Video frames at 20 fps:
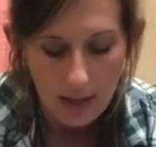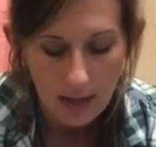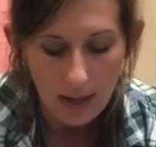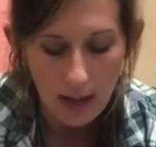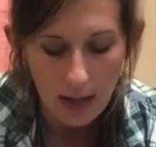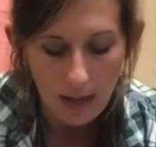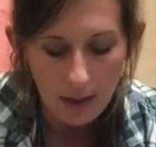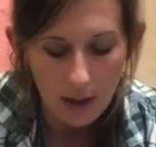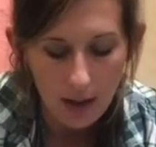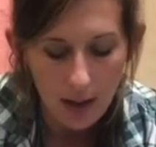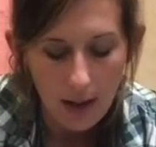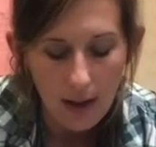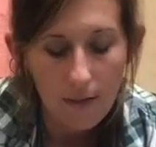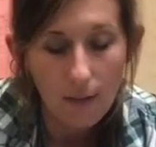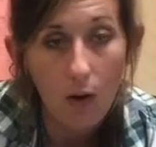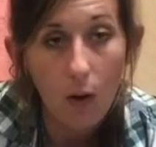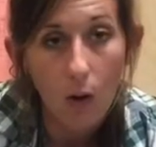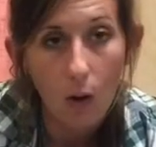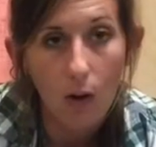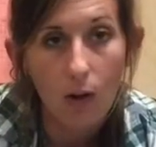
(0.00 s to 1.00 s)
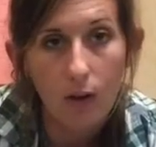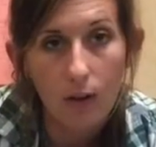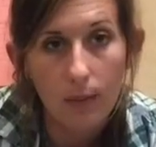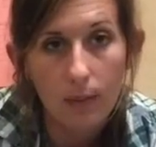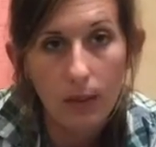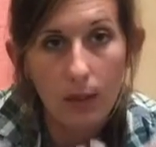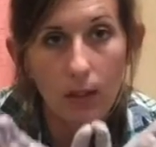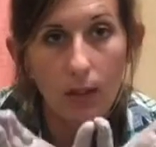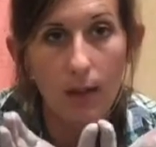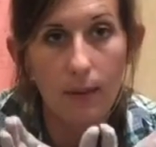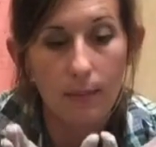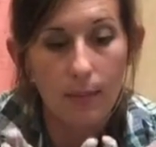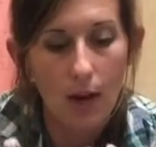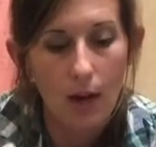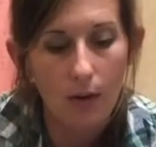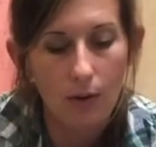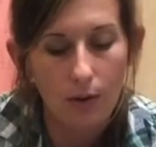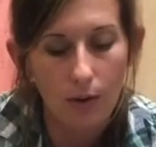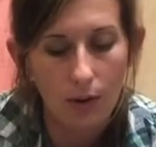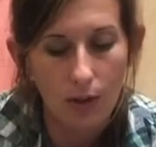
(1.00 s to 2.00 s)
Now that I have a hole in the middle, I'm
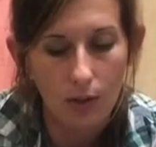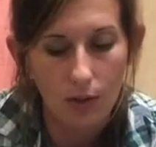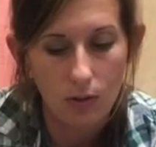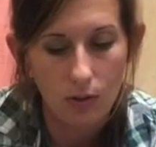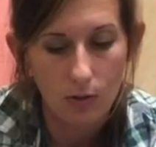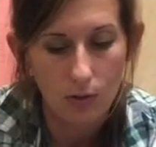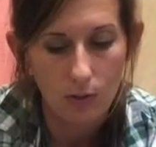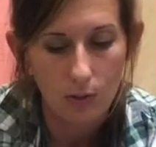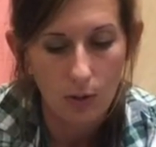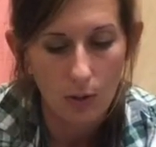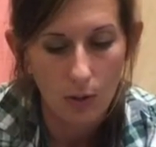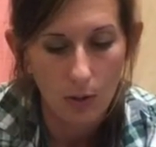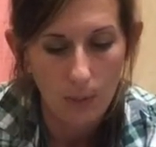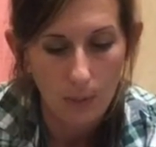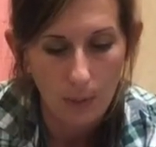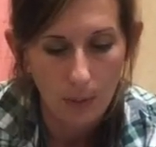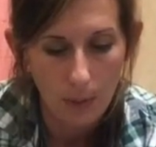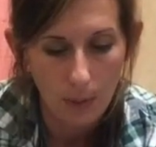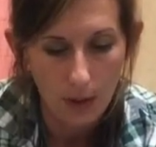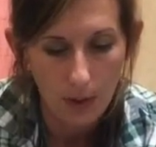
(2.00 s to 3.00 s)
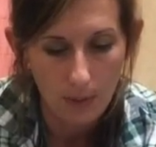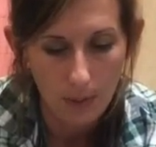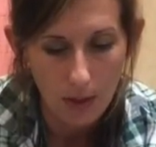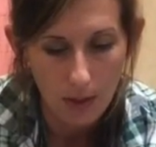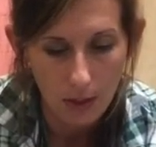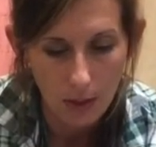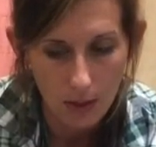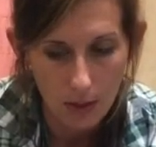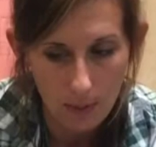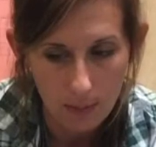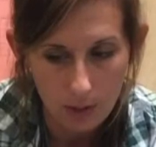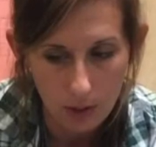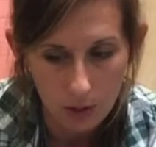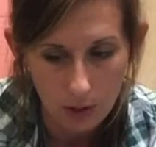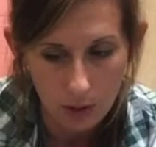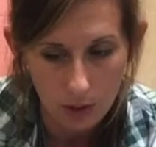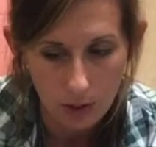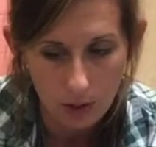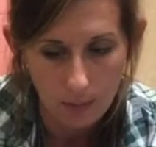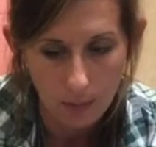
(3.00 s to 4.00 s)
now going to bring my thumbs
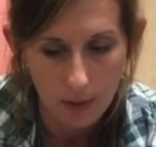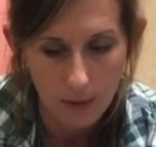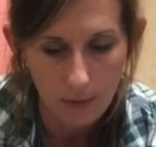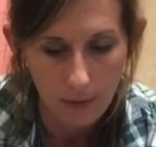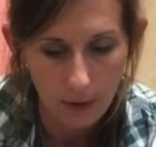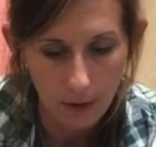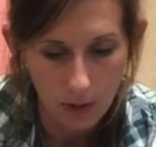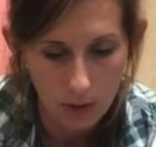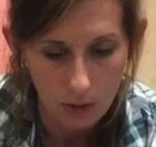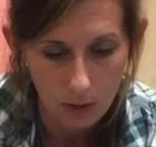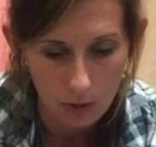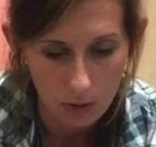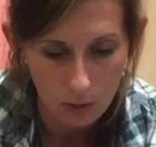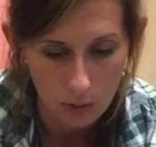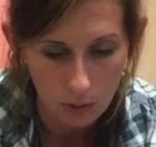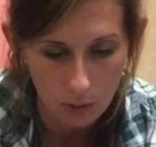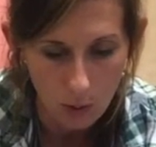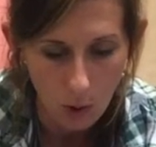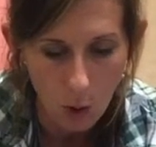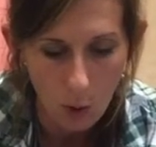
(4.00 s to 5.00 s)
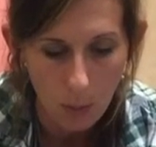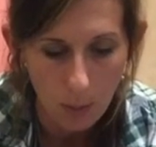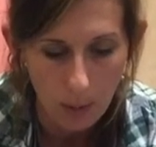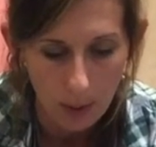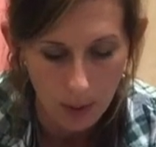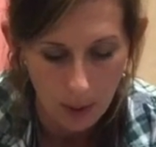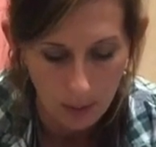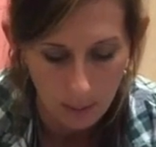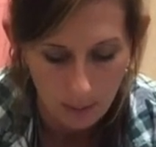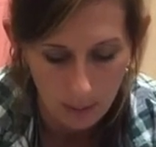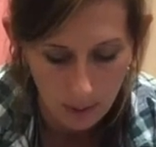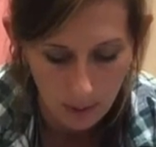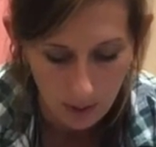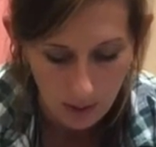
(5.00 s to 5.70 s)
towards my fingers to open up,